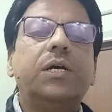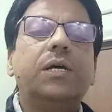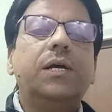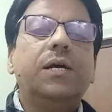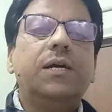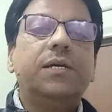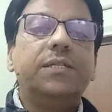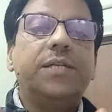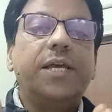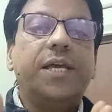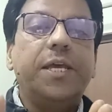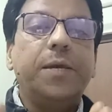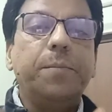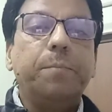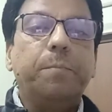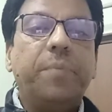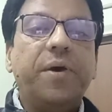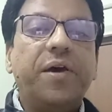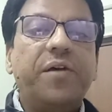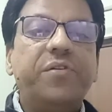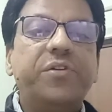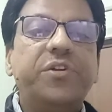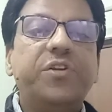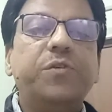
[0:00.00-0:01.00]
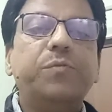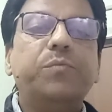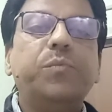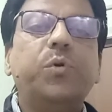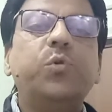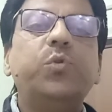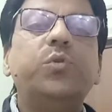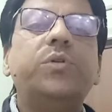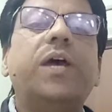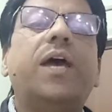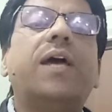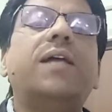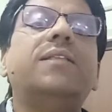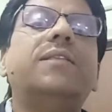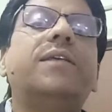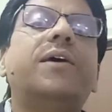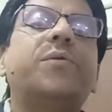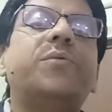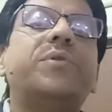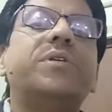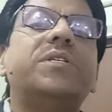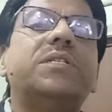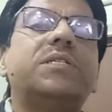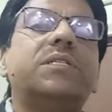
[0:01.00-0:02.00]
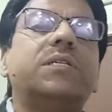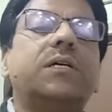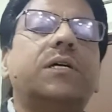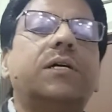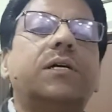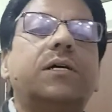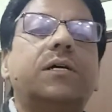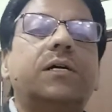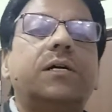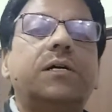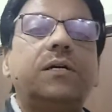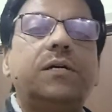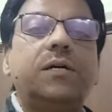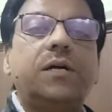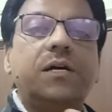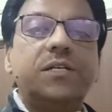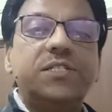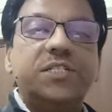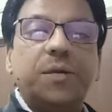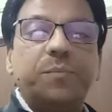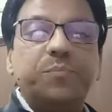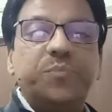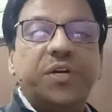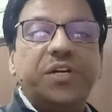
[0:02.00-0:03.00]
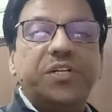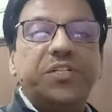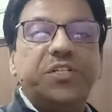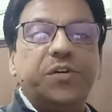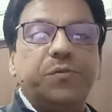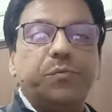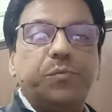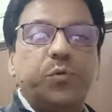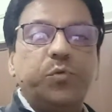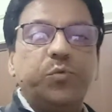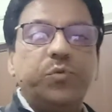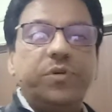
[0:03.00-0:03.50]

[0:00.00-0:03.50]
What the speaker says: the imperative mood, and there is the subjunctive mood.